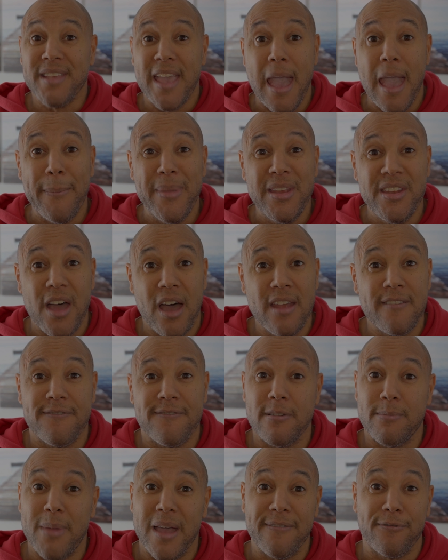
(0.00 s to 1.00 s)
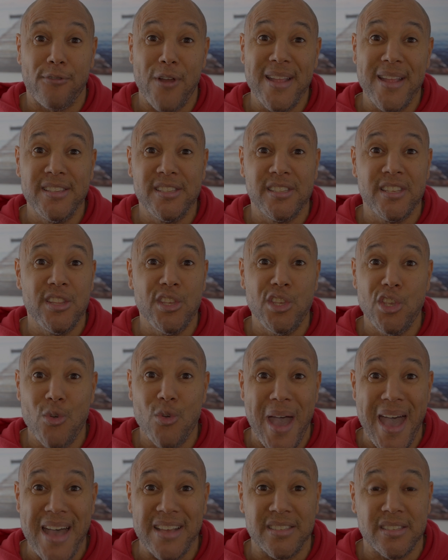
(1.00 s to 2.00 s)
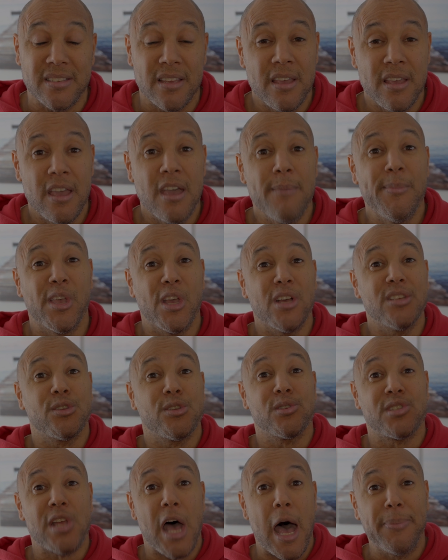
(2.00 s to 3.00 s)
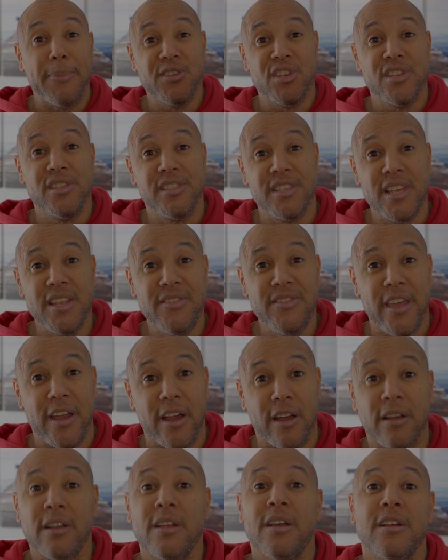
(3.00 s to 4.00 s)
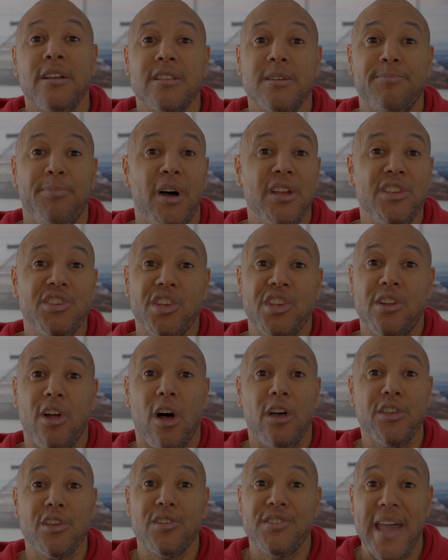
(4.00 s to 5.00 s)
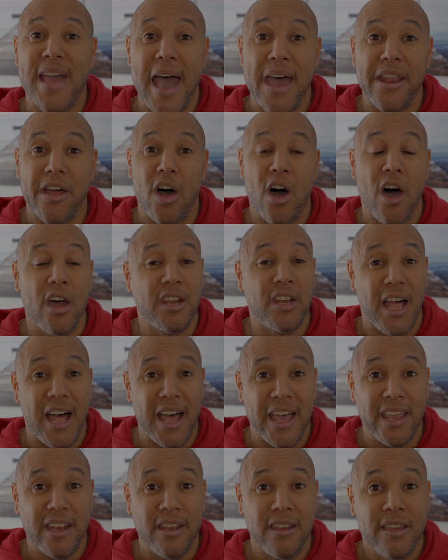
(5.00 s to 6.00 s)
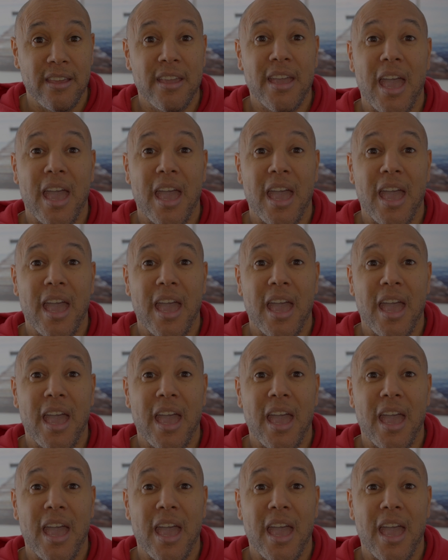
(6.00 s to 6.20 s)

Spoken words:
can be done for my friends in the US because there's options in there to punch in all your data online,